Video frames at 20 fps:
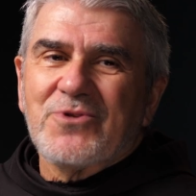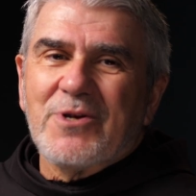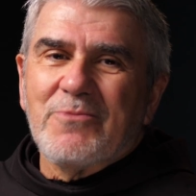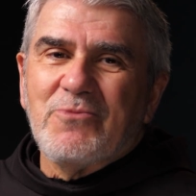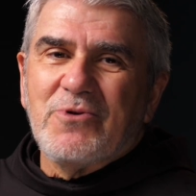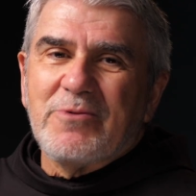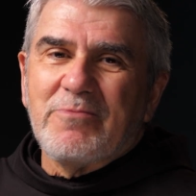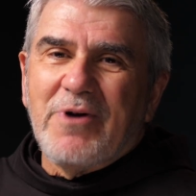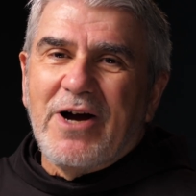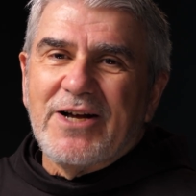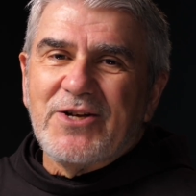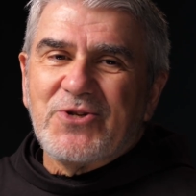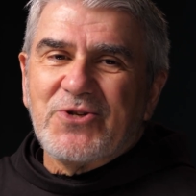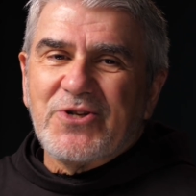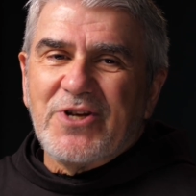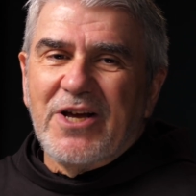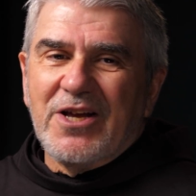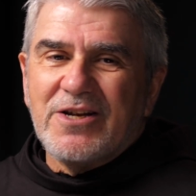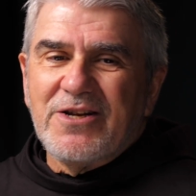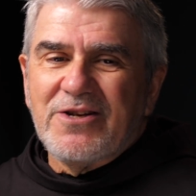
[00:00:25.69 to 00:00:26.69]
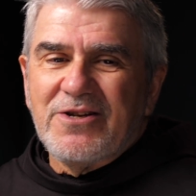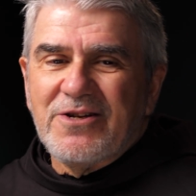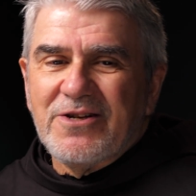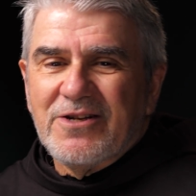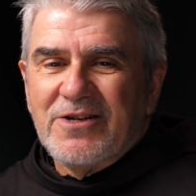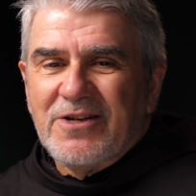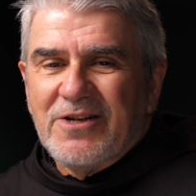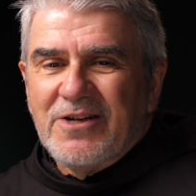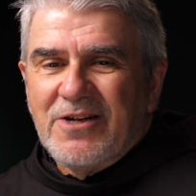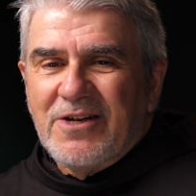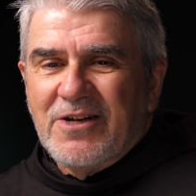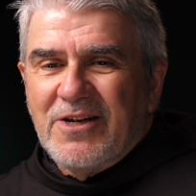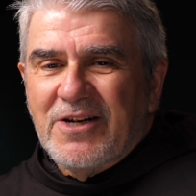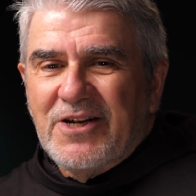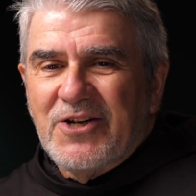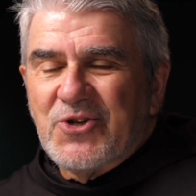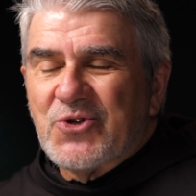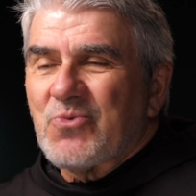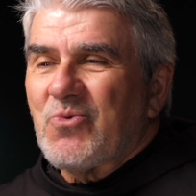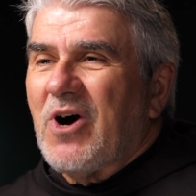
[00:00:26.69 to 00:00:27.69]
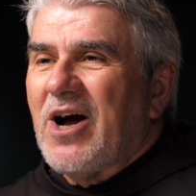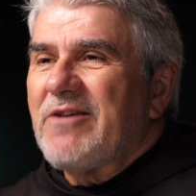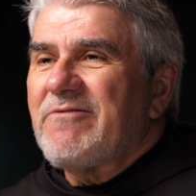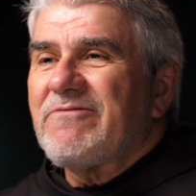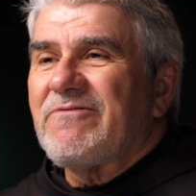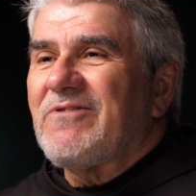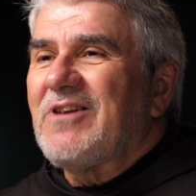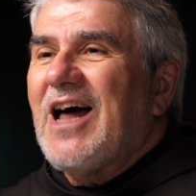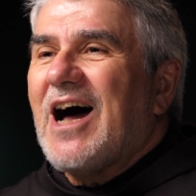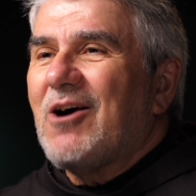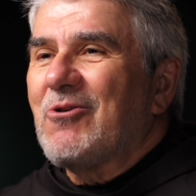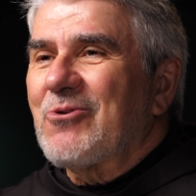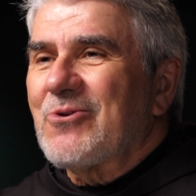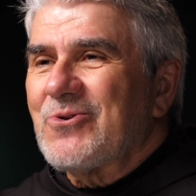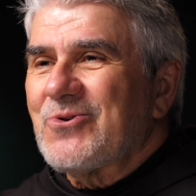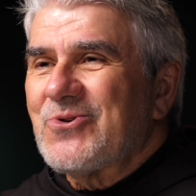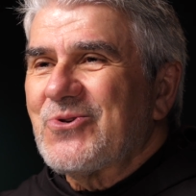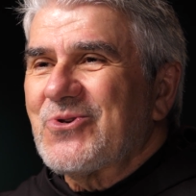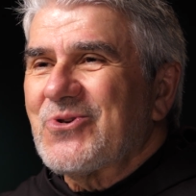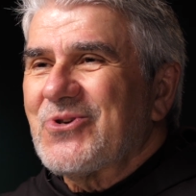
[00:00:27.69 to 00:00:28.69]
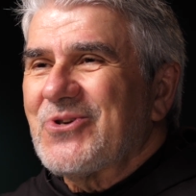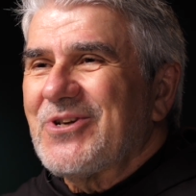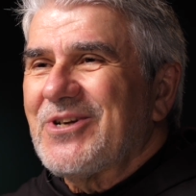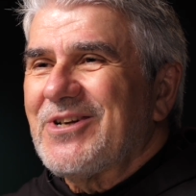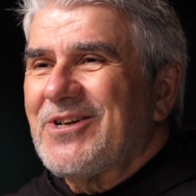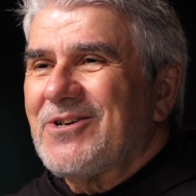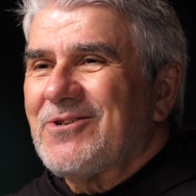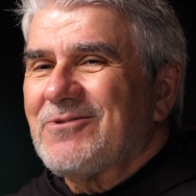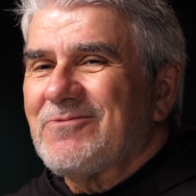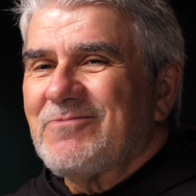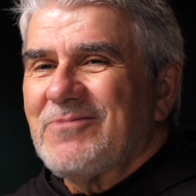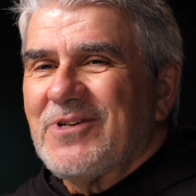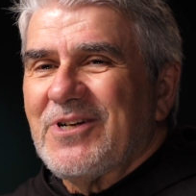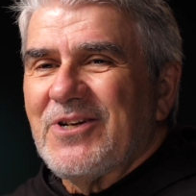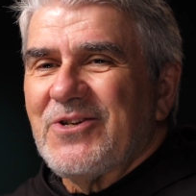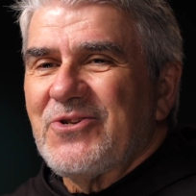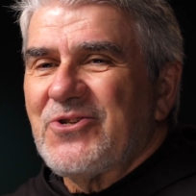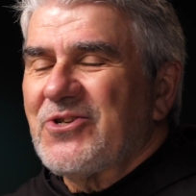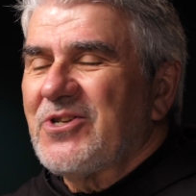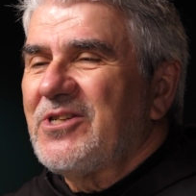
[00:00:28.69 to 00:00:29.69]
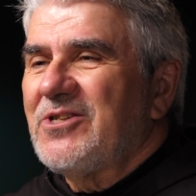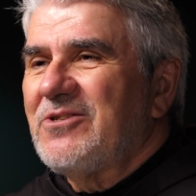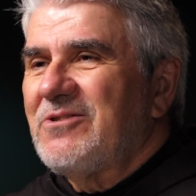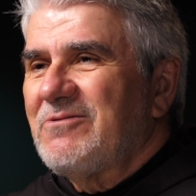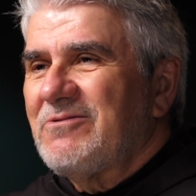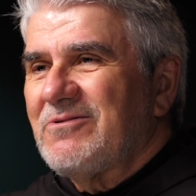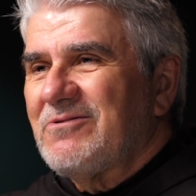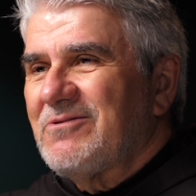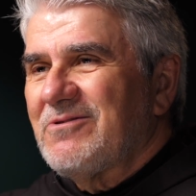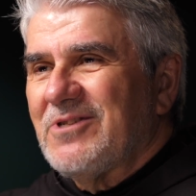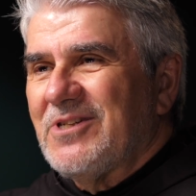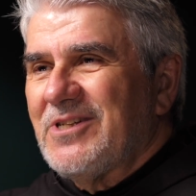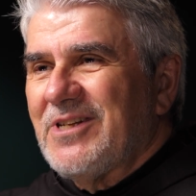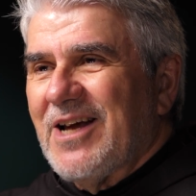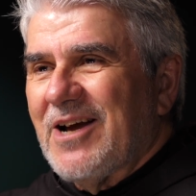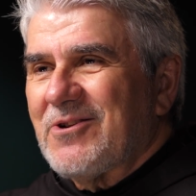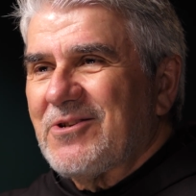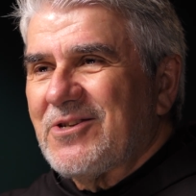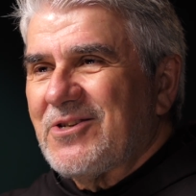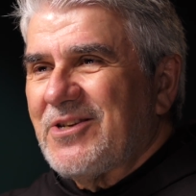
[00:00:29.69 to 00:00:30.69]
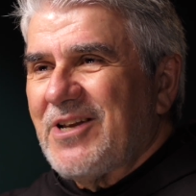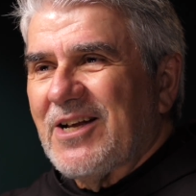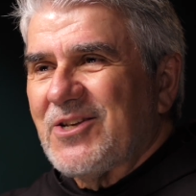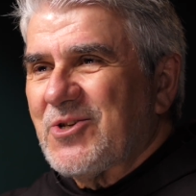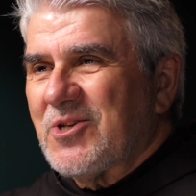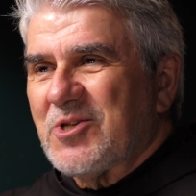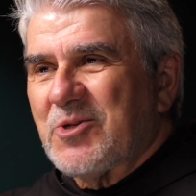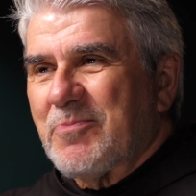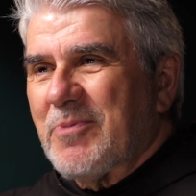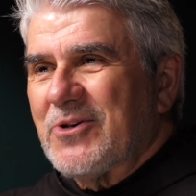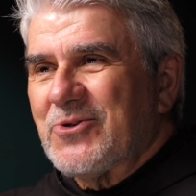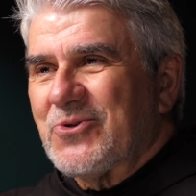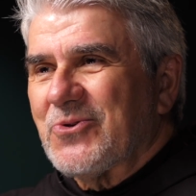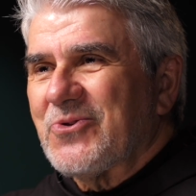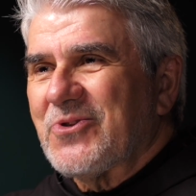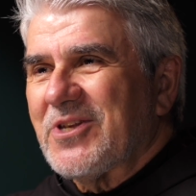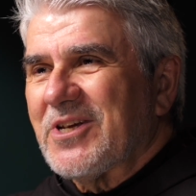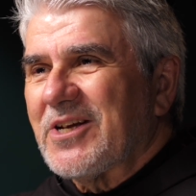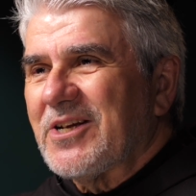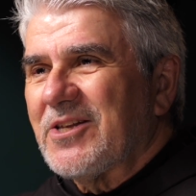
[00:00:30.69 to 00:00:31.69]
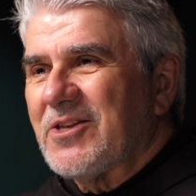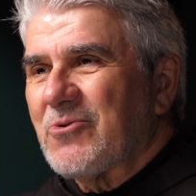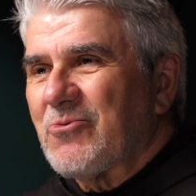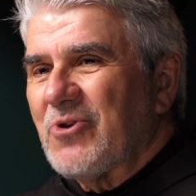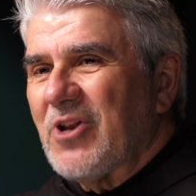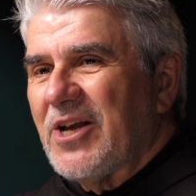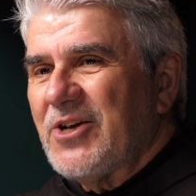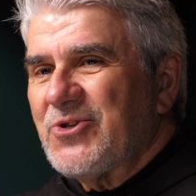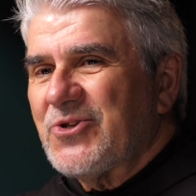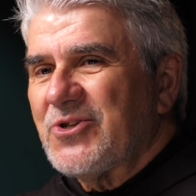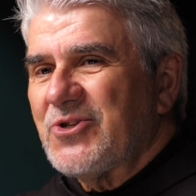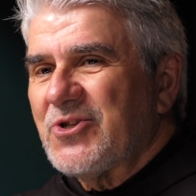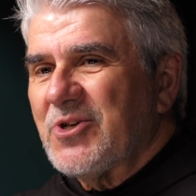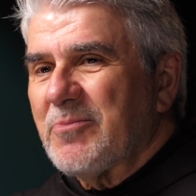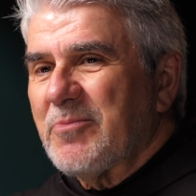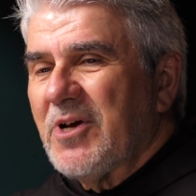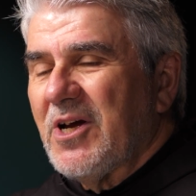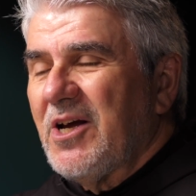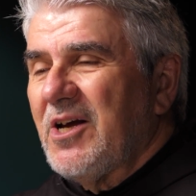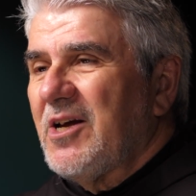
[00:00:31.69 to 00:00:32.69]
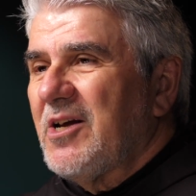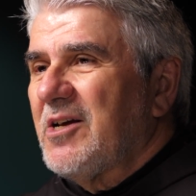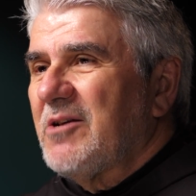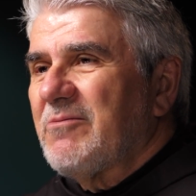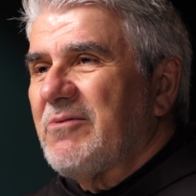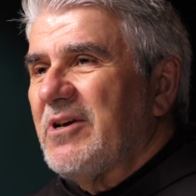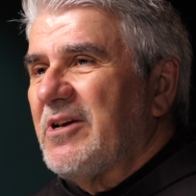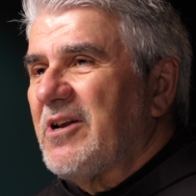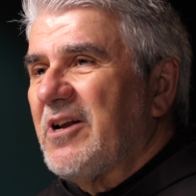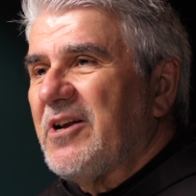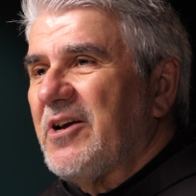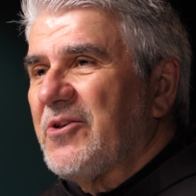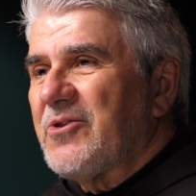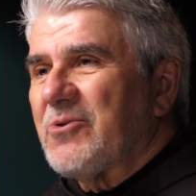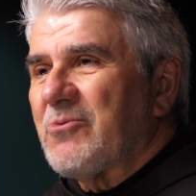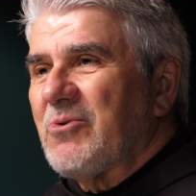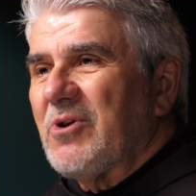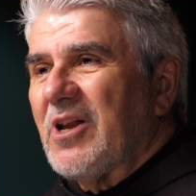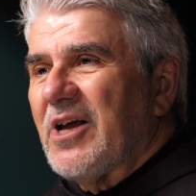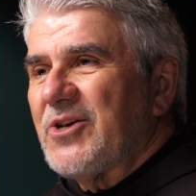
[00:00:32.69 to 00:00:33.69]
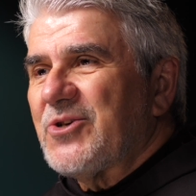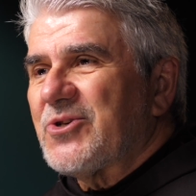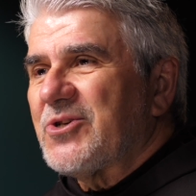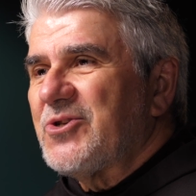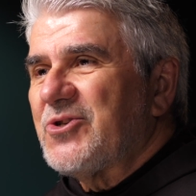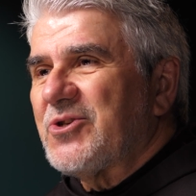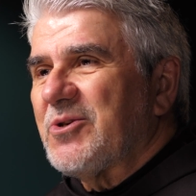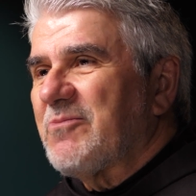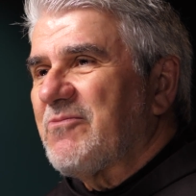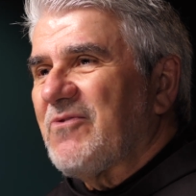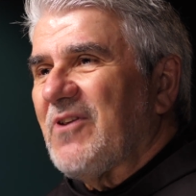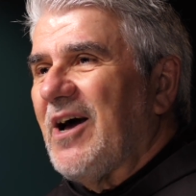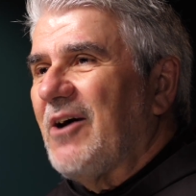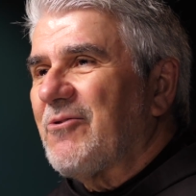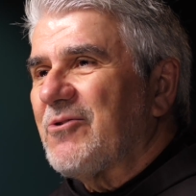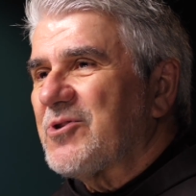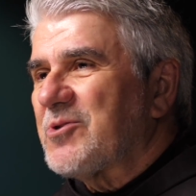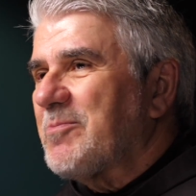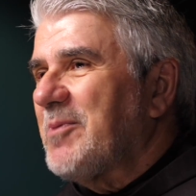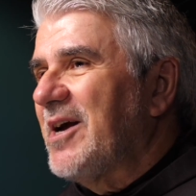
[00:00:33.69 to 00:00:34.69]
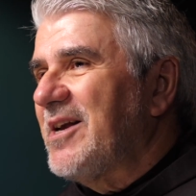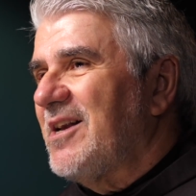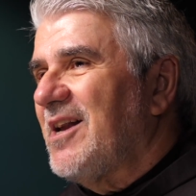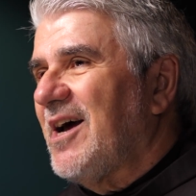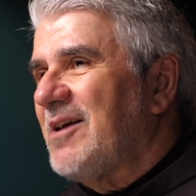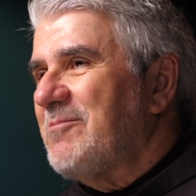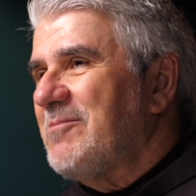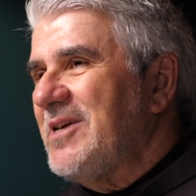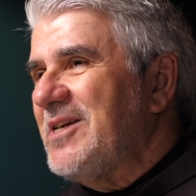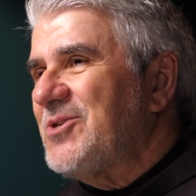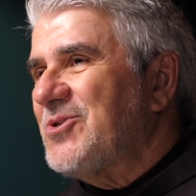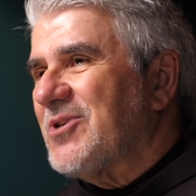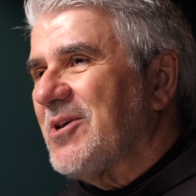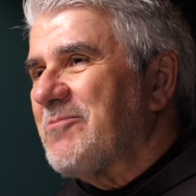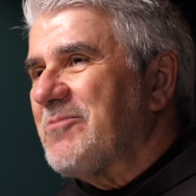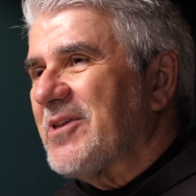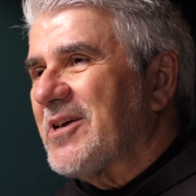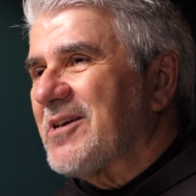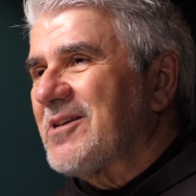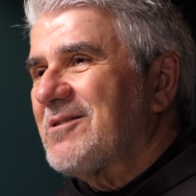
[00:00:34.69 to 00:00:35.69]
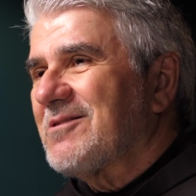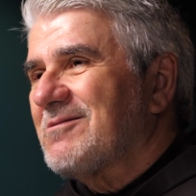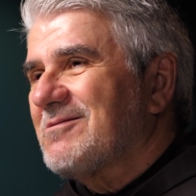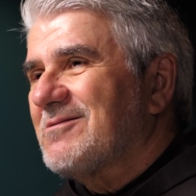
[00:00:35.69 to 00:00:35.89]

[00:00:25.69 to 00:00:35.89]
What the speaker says: Someone might send his wife flowers, and that's a special thing in the relationship. In another relationship, flowers might not mean something.